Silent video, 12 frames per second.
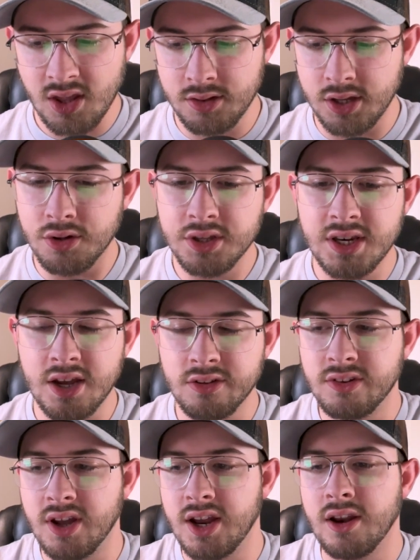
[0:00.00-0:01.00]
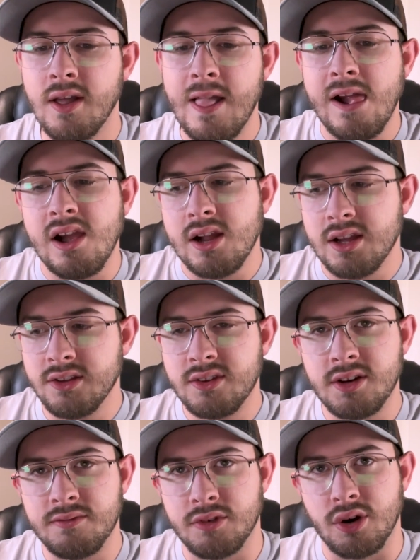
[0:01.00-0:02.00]
The only downside is
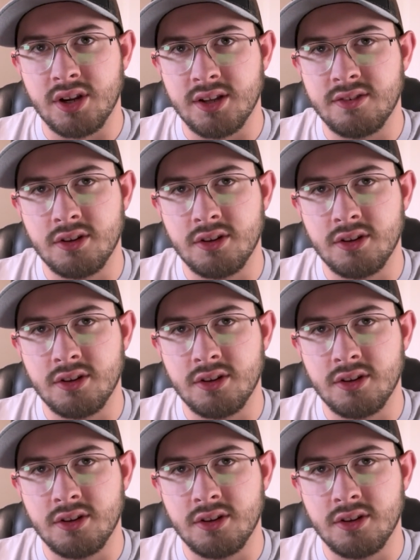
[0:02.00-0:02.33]
that if dirt gets